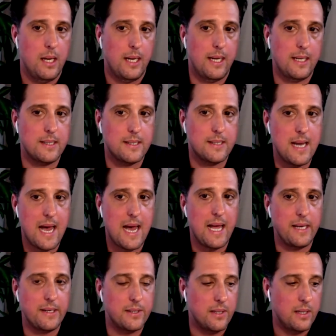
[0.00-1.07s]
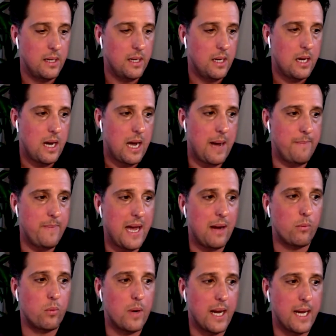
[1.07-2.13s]
It's not, I'm
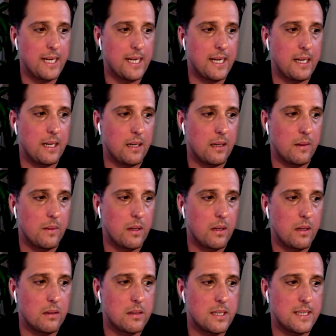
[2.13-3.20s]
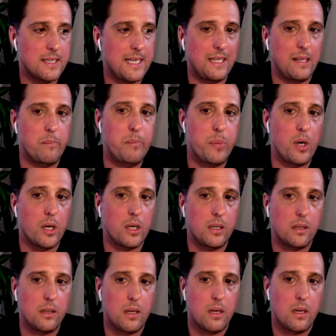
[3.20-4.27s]
not writing to sell a book.
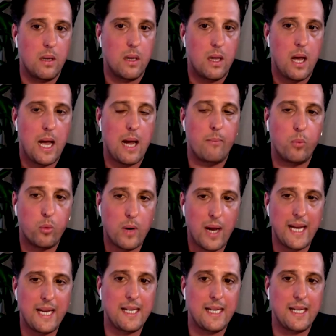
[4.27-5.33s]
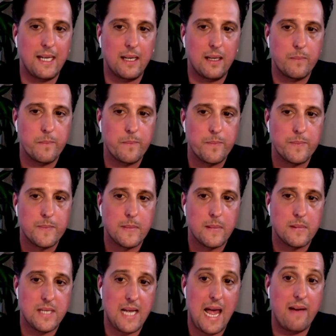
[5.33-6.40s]
I'm writing
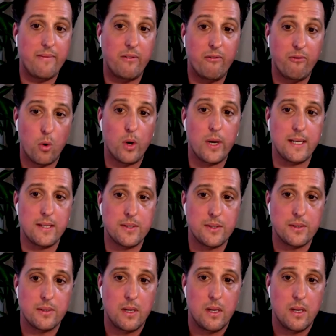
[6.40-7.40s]
to have a voice.